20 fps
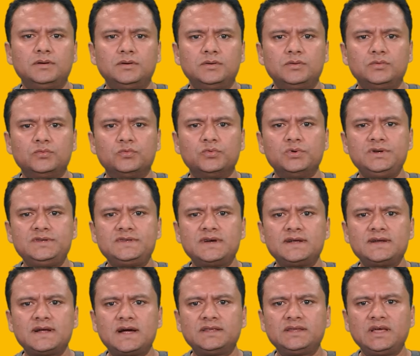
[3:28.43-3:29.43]
We
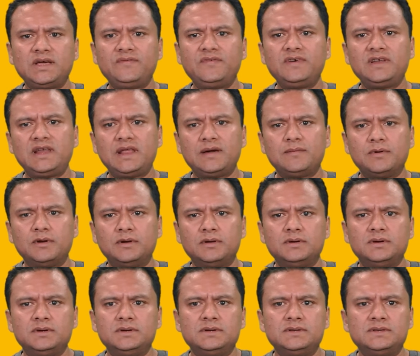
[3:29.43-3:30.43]
start at the event level.
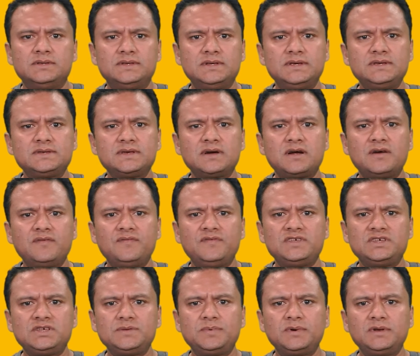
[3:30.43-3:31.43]
These are
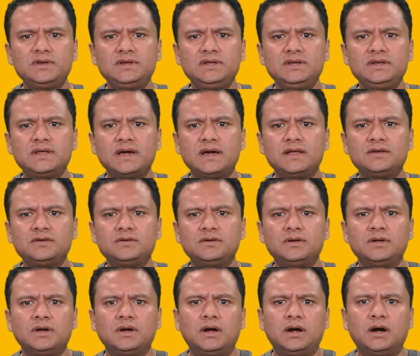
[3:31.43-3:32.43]
visible need and
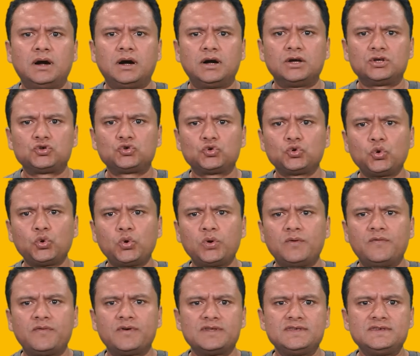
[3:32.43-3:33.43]
show,
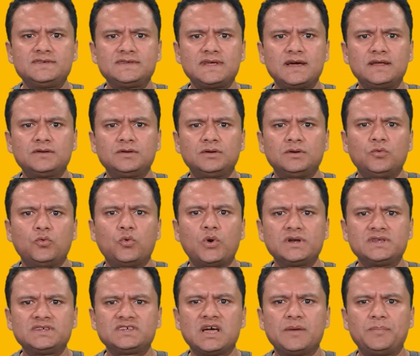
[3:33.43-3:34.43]
for instance,
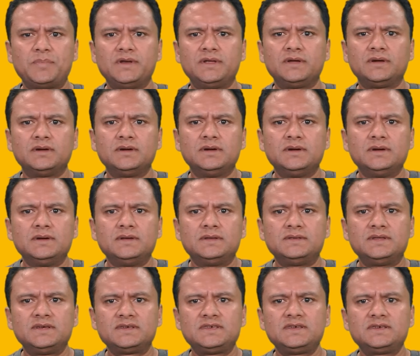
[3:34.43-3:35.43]
what is happening.
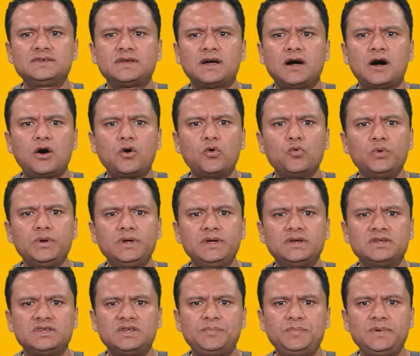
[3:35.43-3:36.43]
This is how we
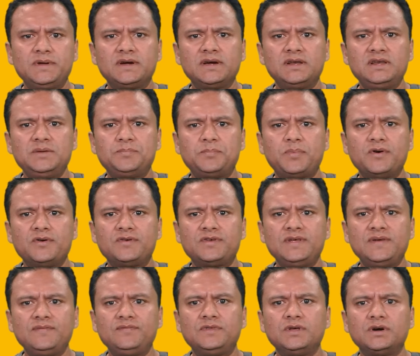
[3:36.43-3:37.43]
typically
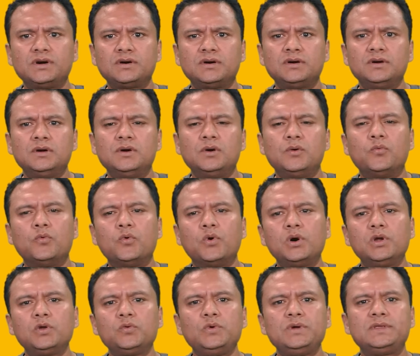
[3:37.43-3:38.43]
perceive the
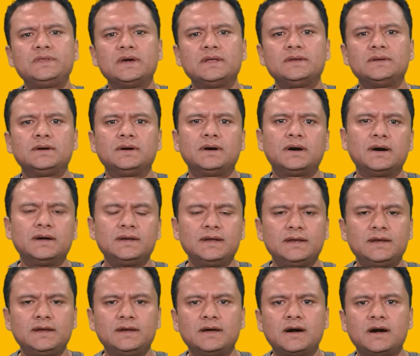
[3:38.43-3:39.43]
world with an
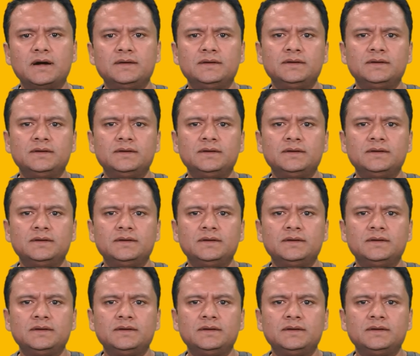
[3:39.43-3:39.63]
unaided eye.